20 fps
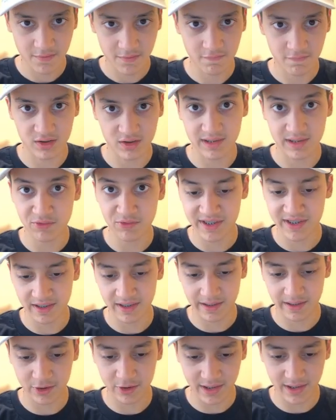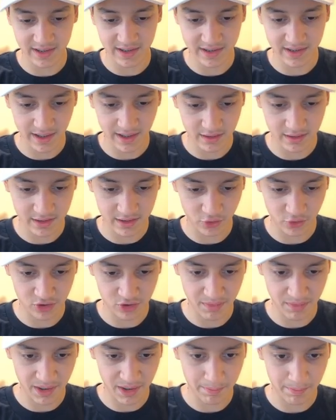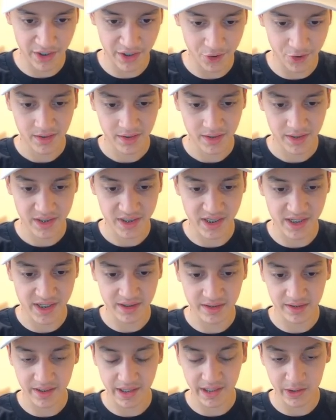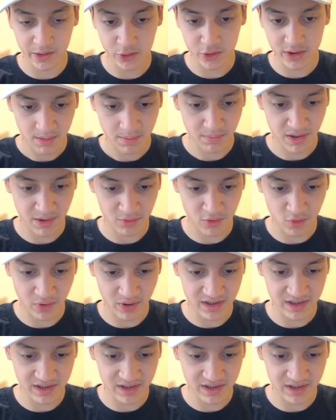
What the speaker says: For some reason here, I decided to use my bear key in the headers, but I'm quickly